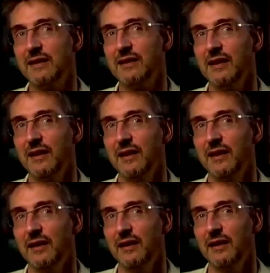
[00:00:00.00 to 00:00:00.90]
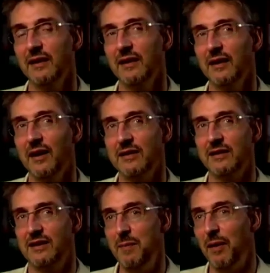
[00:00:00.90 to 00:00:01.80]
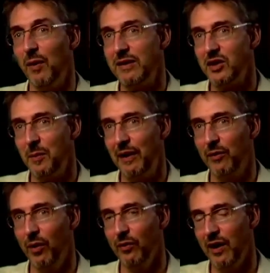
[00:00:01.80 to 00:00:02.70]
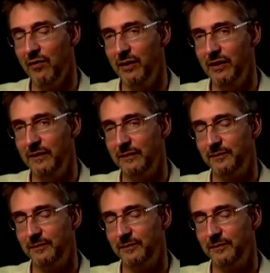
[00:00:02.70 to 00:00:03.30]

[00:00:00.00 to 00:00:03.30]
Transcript: that ask a deeper question about the role of government.